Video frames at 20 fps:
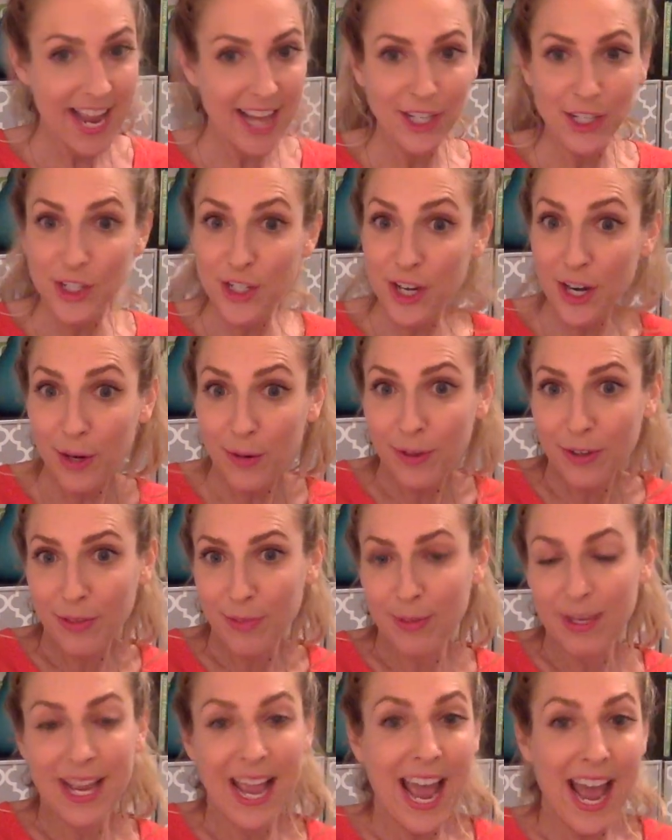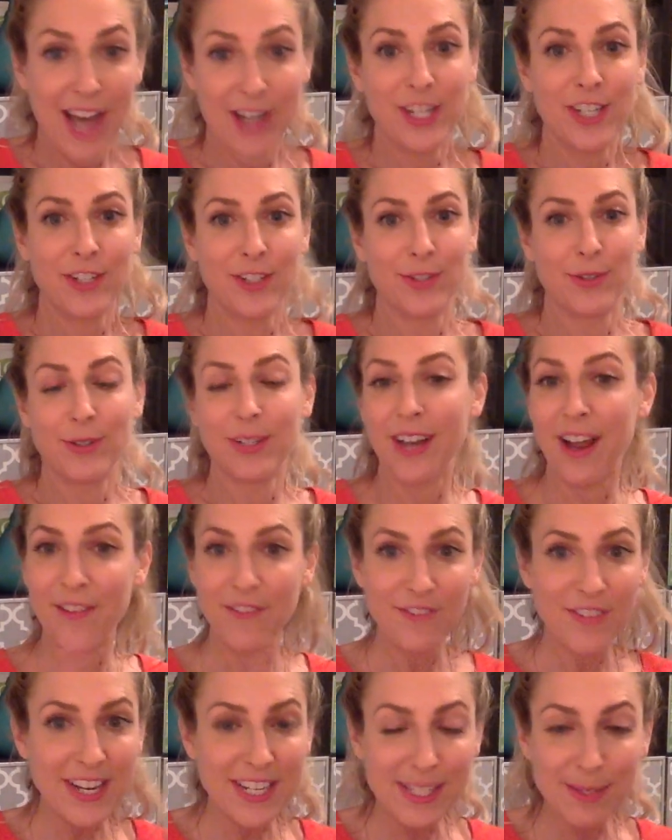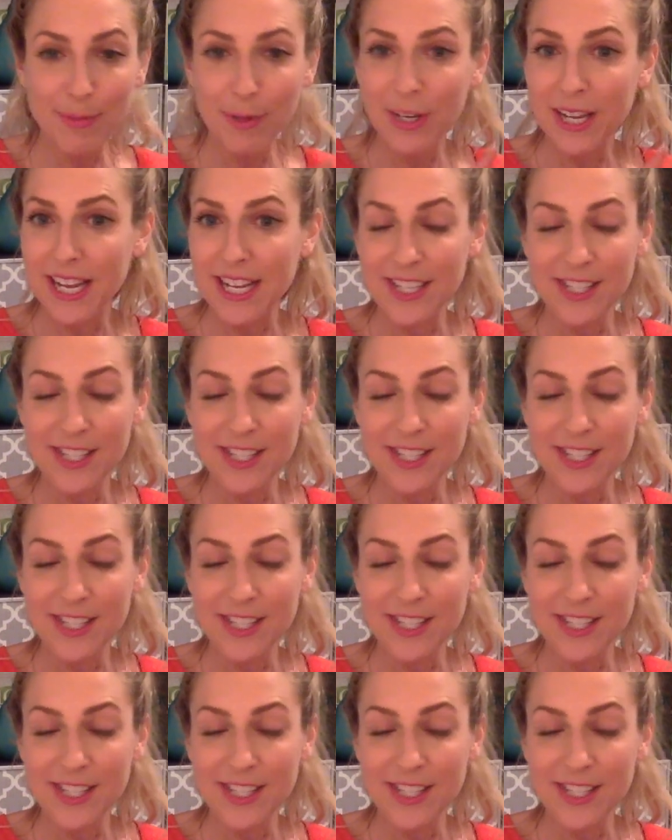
and share with me how you do it on Facebook,